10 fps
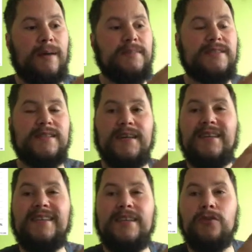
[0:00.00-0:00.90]
I'm
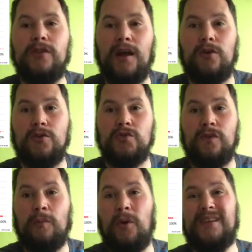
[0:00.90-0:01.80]
sitting near that
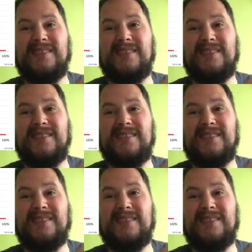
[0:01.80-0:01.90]
crossover point,